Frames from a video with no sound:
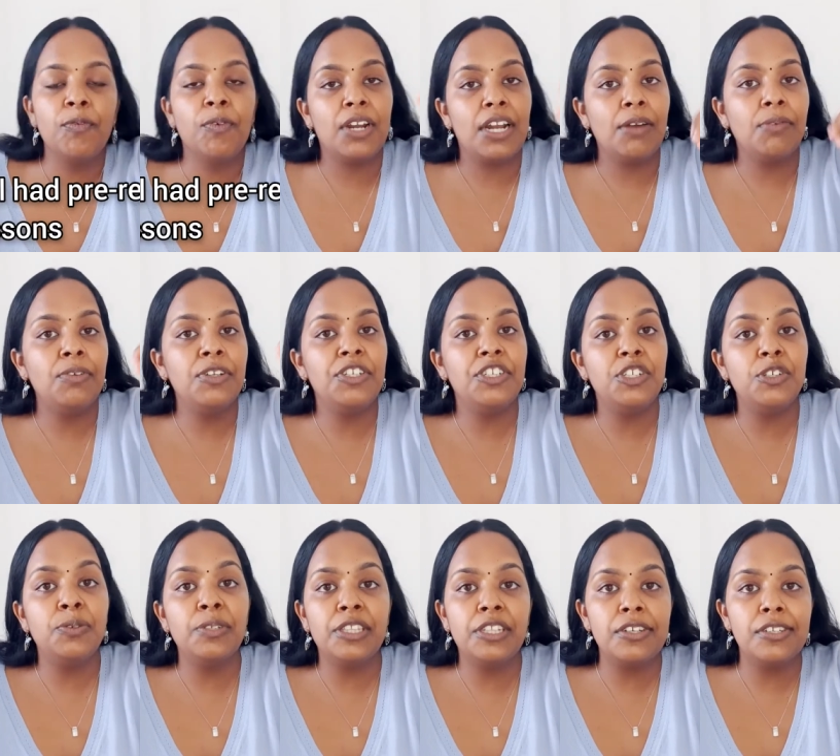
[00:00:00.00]
What I would
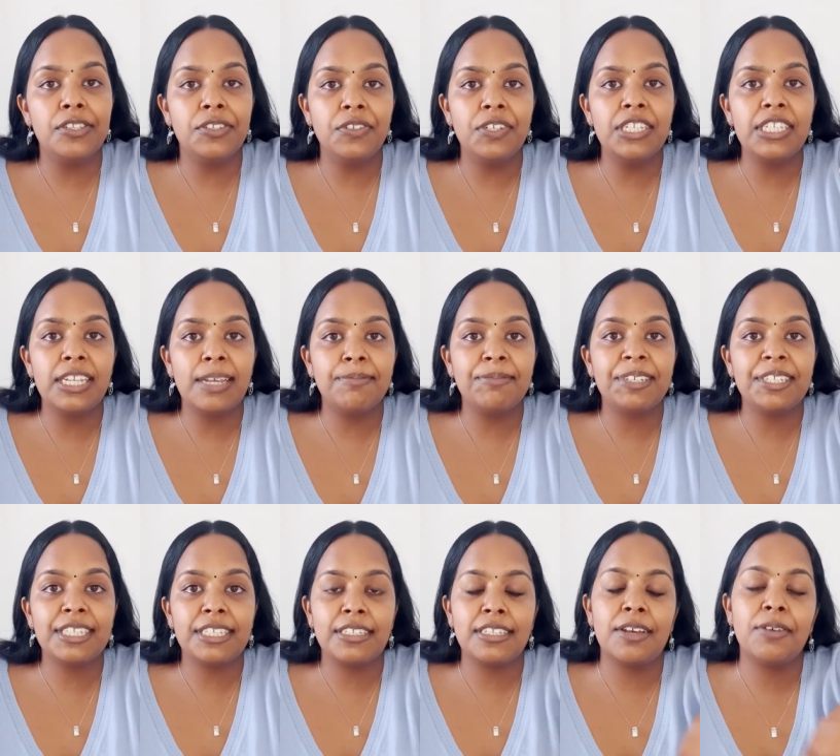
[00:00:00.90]
do with those three
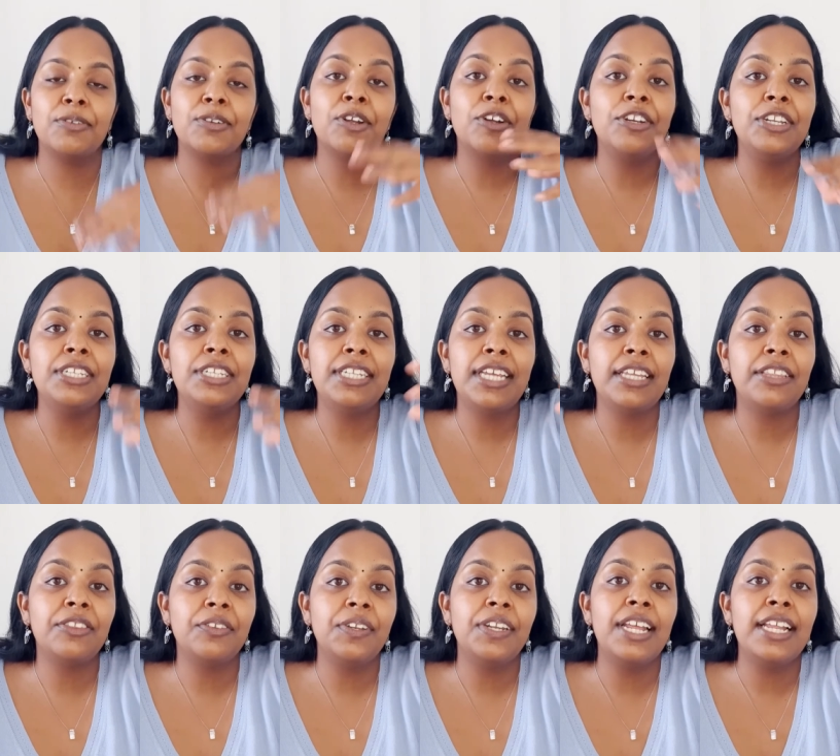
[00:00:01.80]
subjects is I would only take
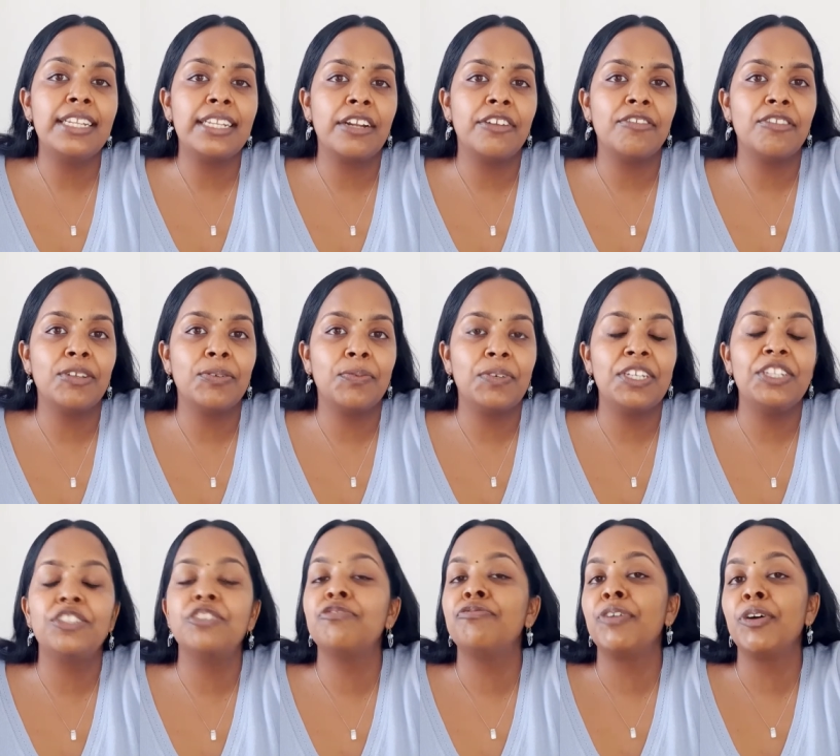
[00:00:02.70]
three days out of the
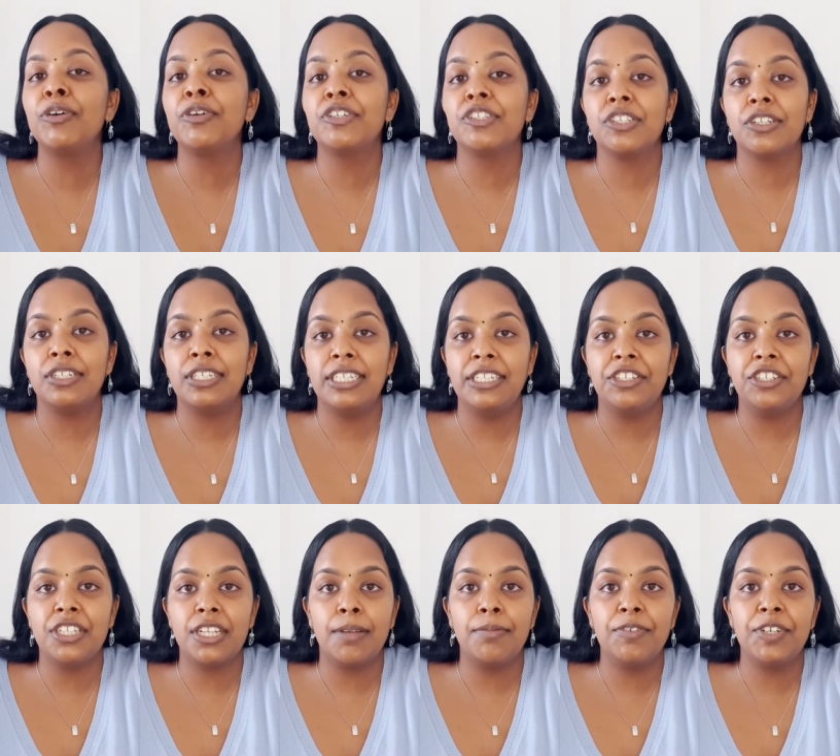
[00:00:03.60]
week to focus on each
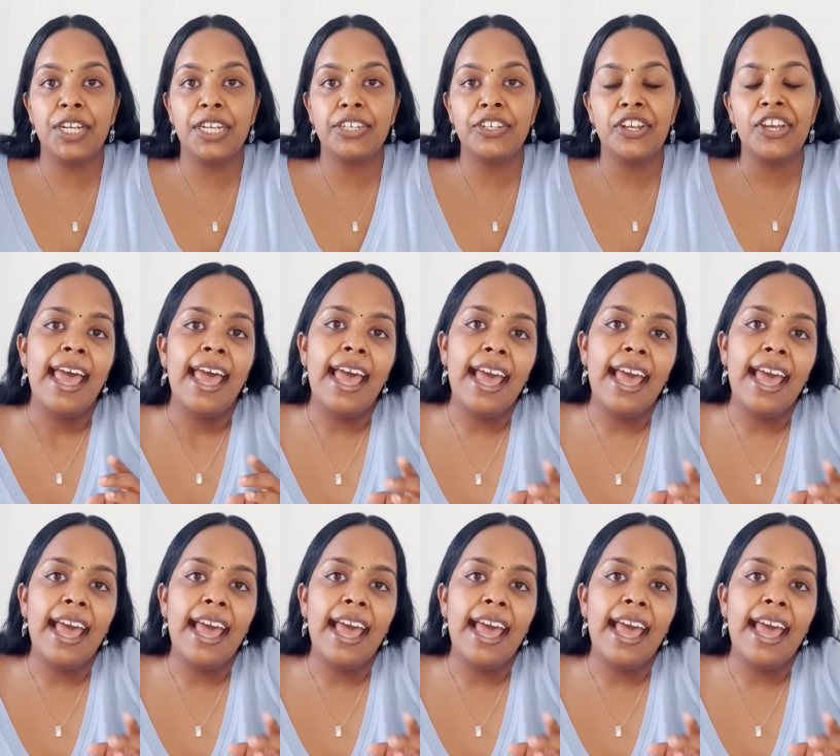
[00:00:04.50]
subject.